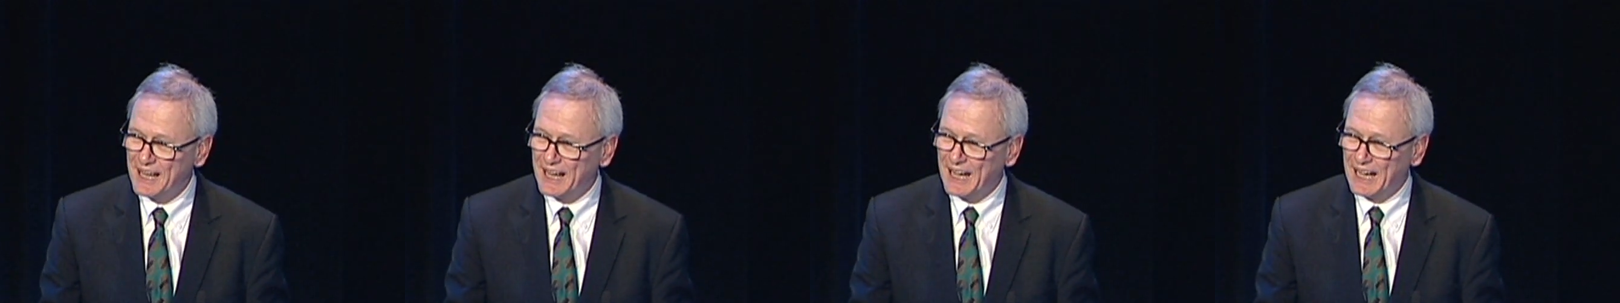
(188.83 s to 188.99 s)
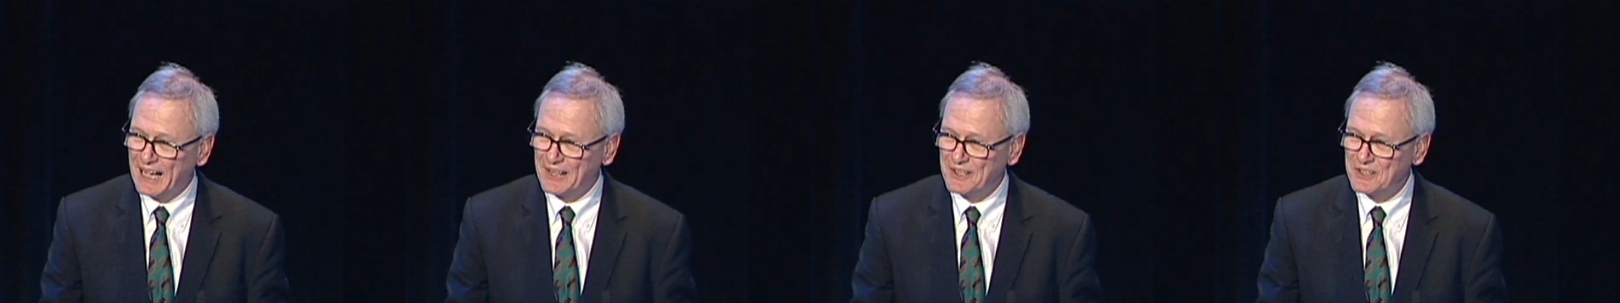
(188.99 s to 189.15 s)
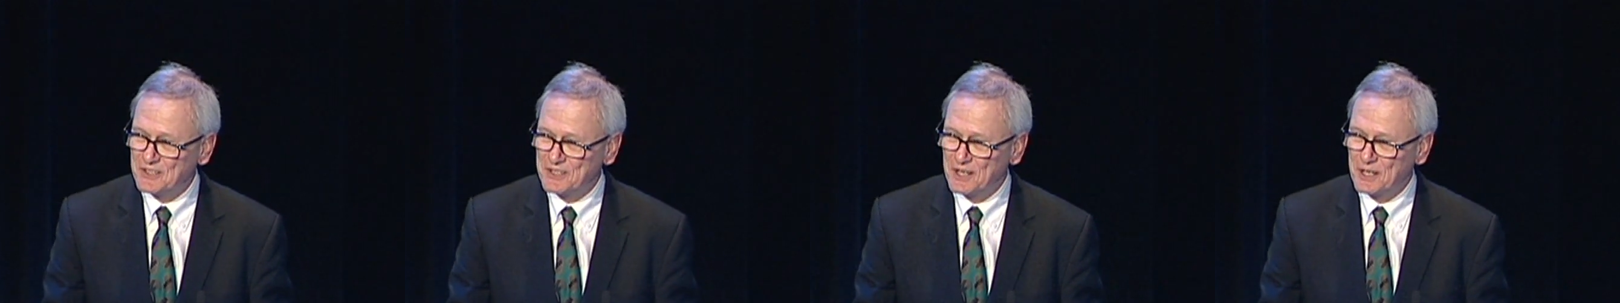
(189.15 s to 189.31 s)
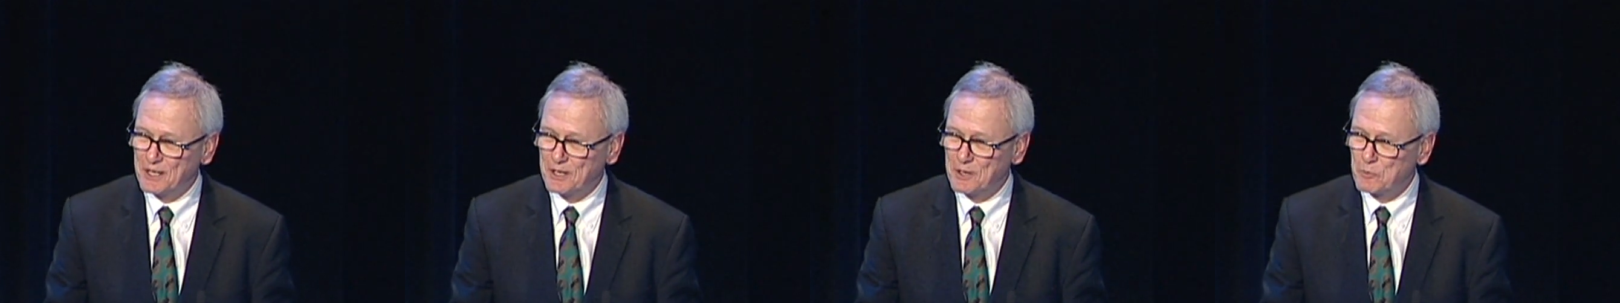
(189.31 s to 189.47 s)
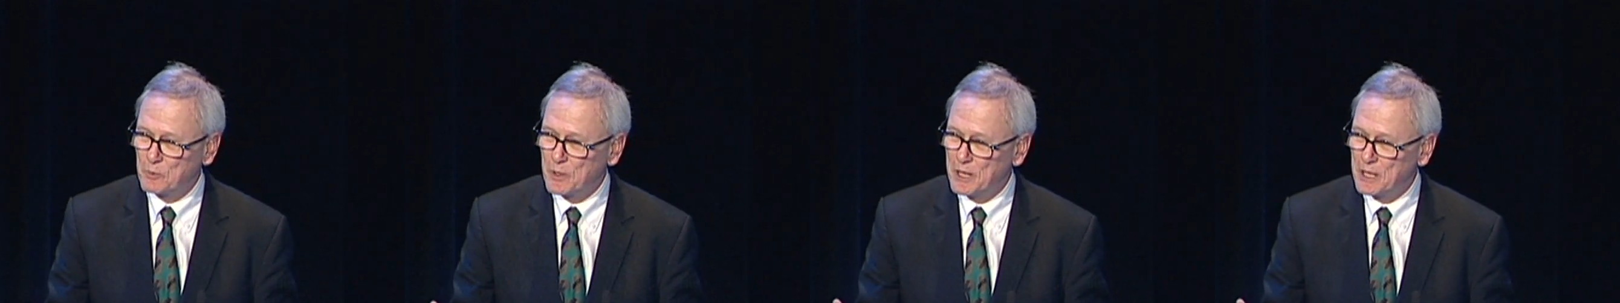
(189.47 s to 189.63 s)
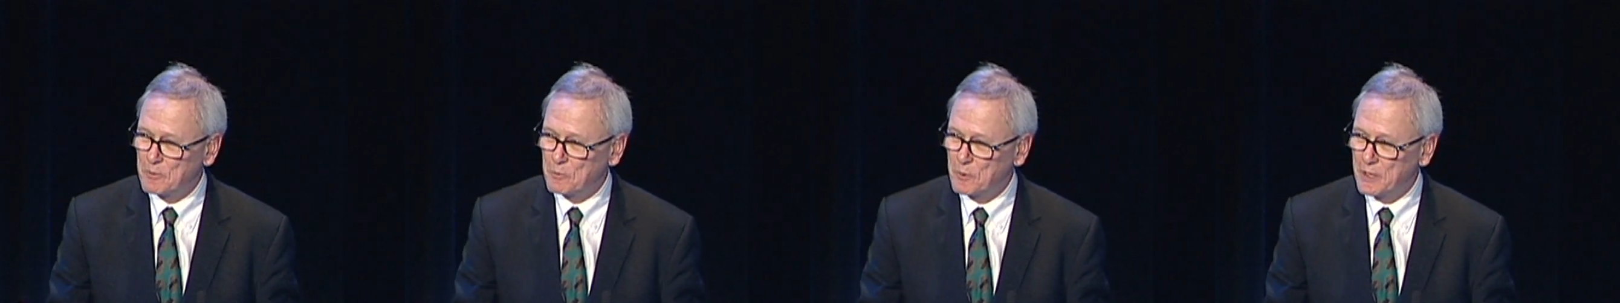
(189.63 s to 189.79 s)
And uh,
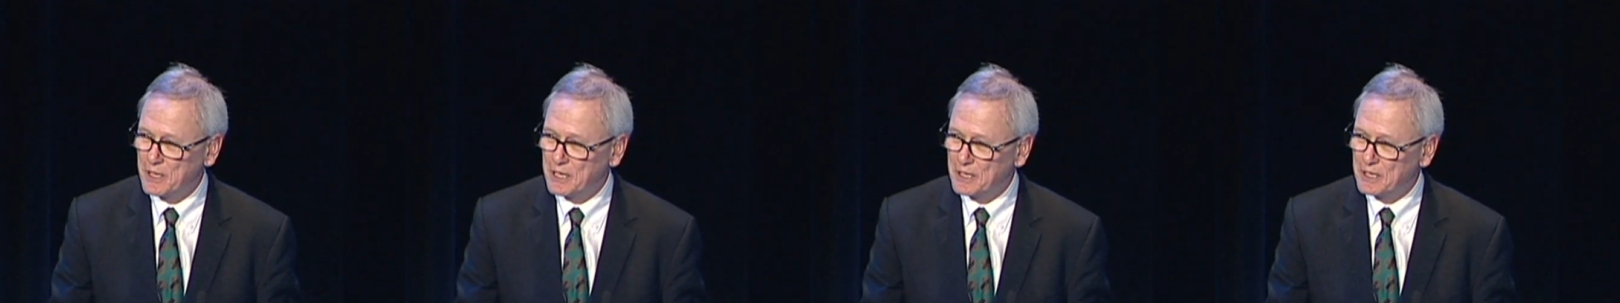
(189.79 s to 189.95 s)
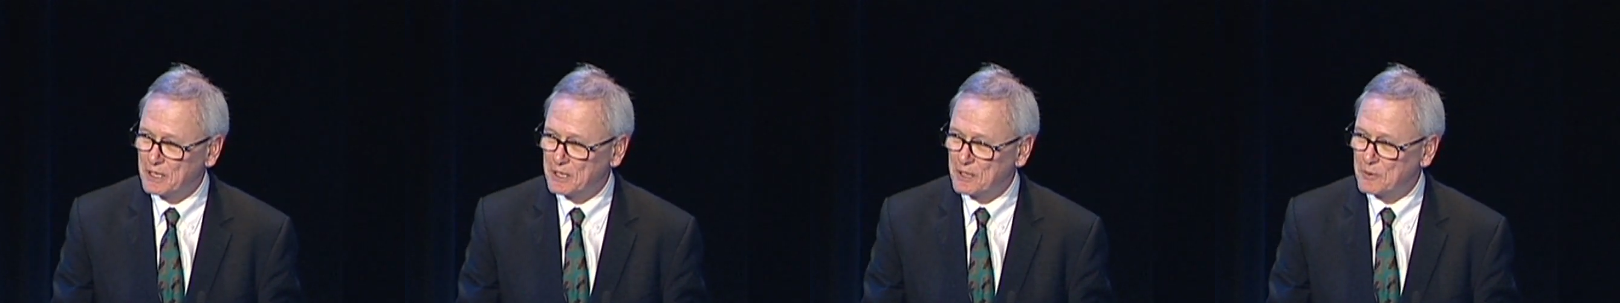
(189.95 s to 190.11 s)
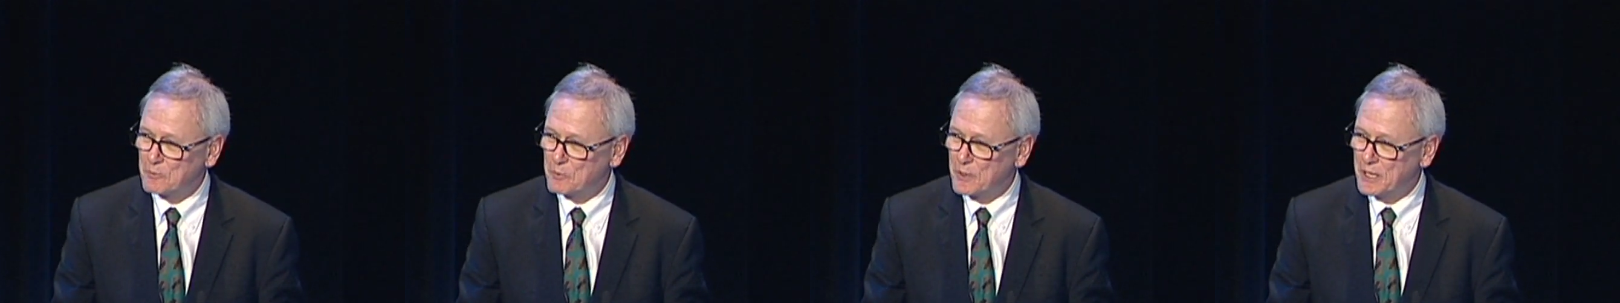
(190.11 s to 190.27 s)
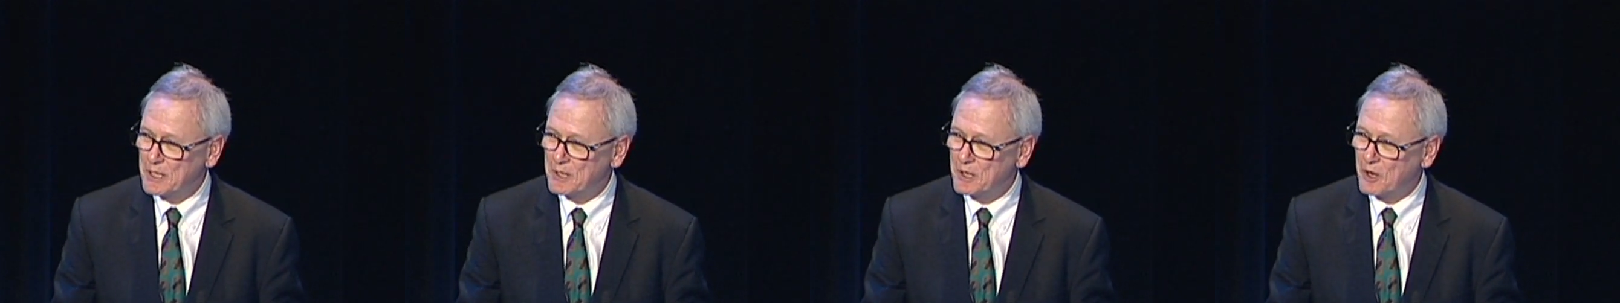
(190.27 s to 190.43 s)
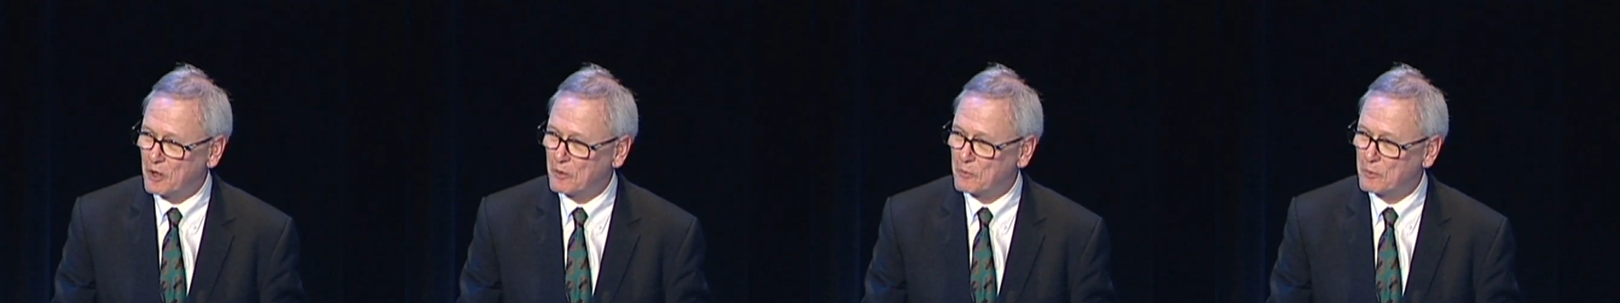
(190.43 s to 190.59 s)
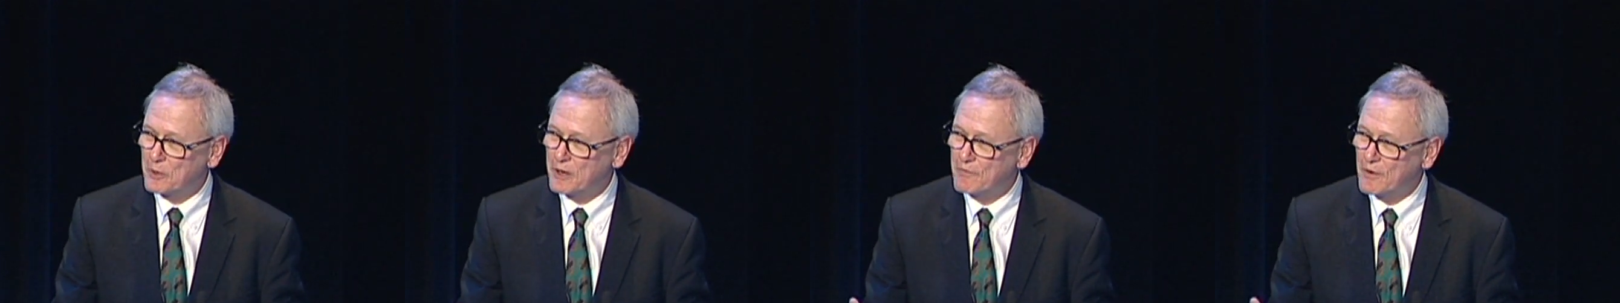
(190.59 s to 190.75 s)
we're, we're, we're
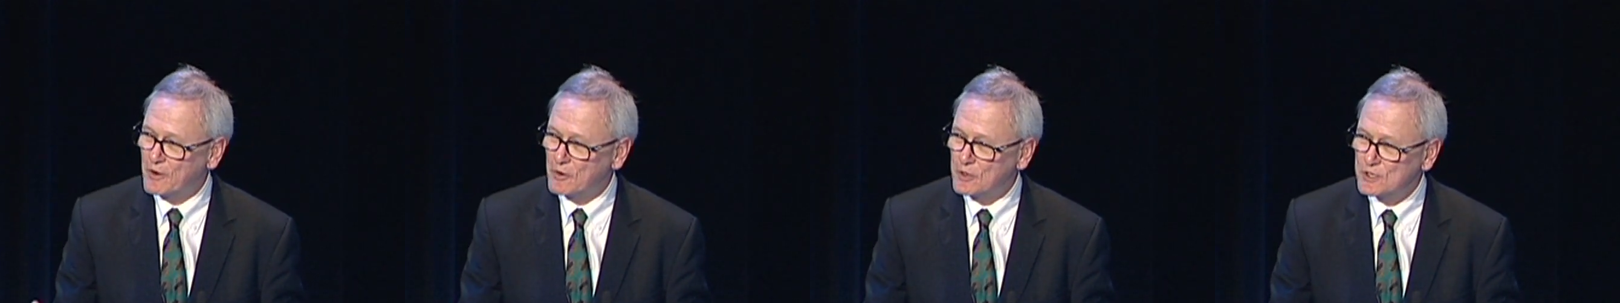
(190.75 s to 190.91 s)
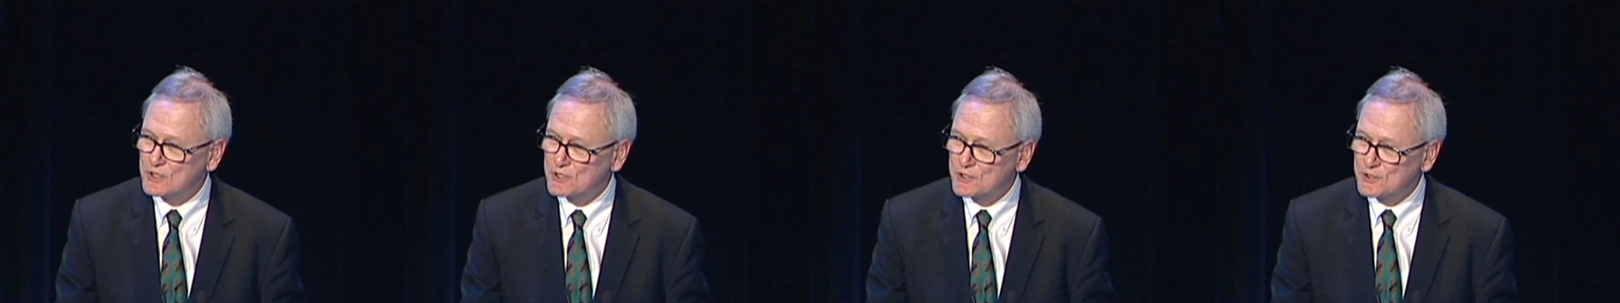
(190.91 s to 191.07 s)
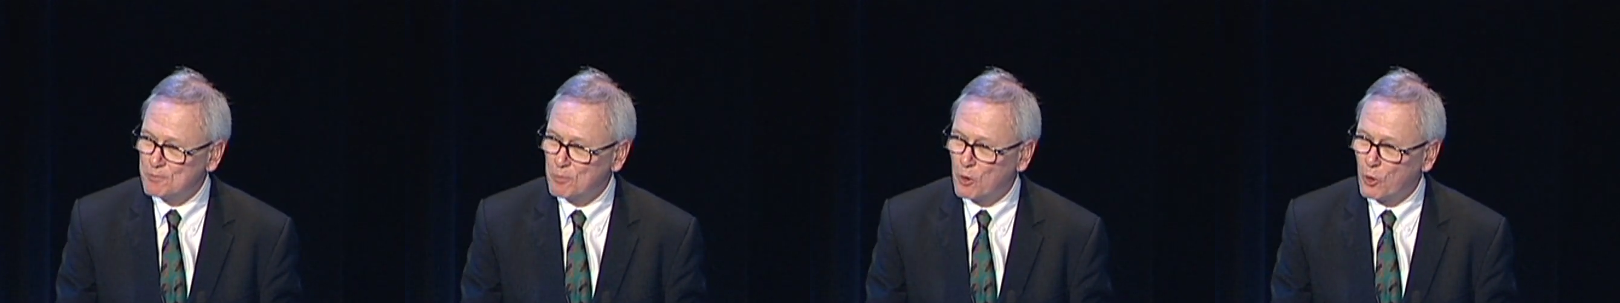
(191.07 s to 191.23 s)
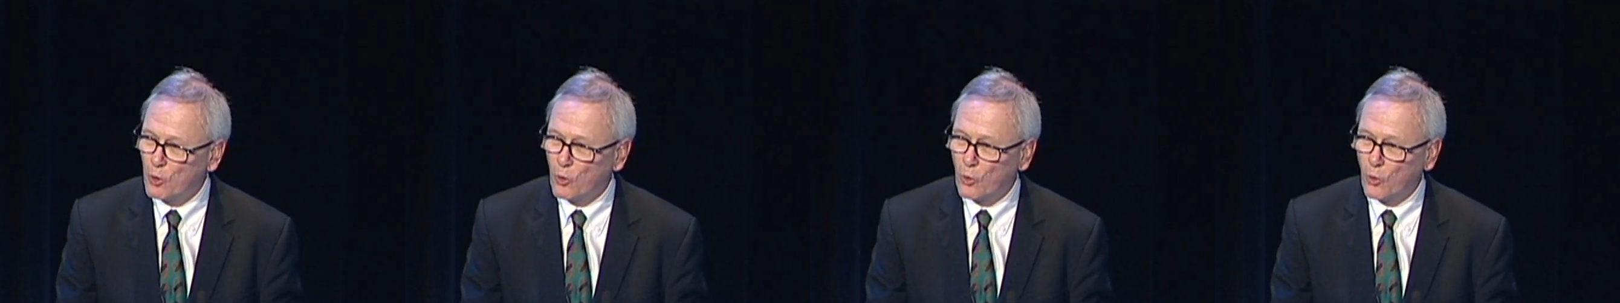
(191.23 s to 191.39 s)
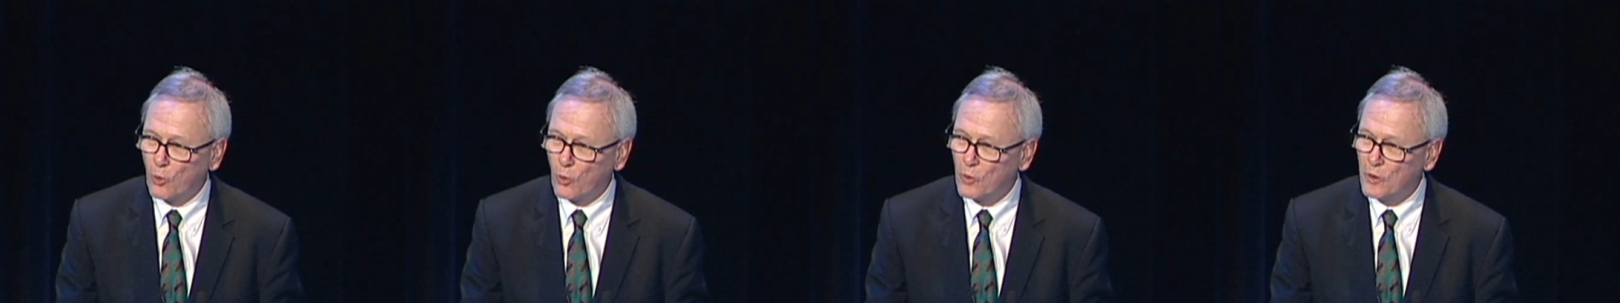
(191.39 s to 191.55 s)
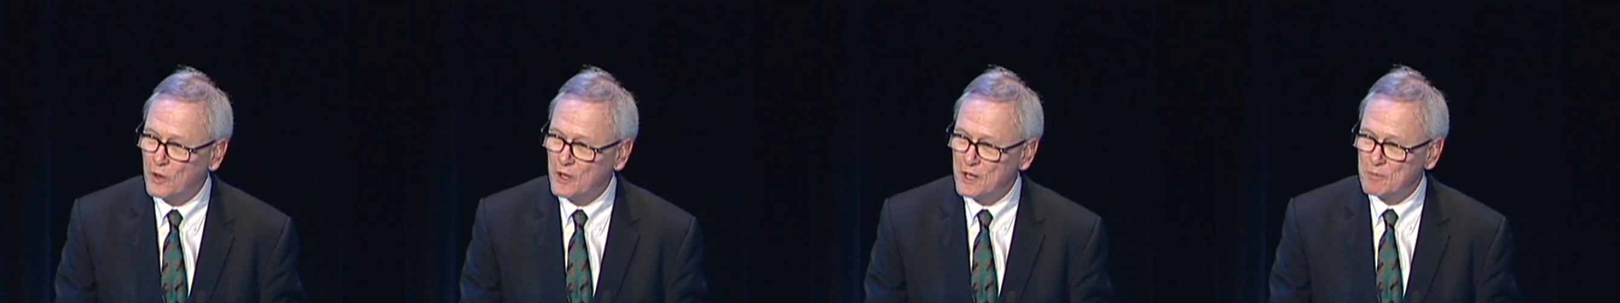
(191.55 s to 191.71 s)
not, we're very
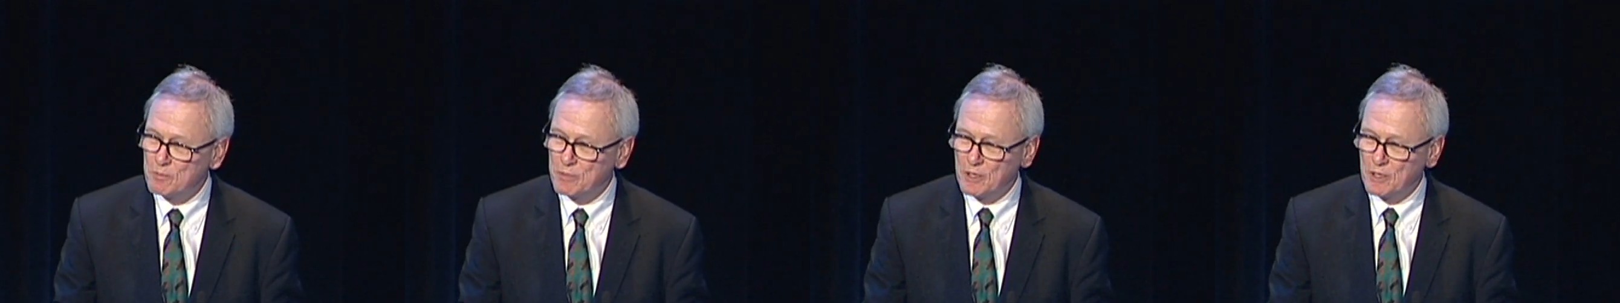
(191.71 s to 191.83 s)
small,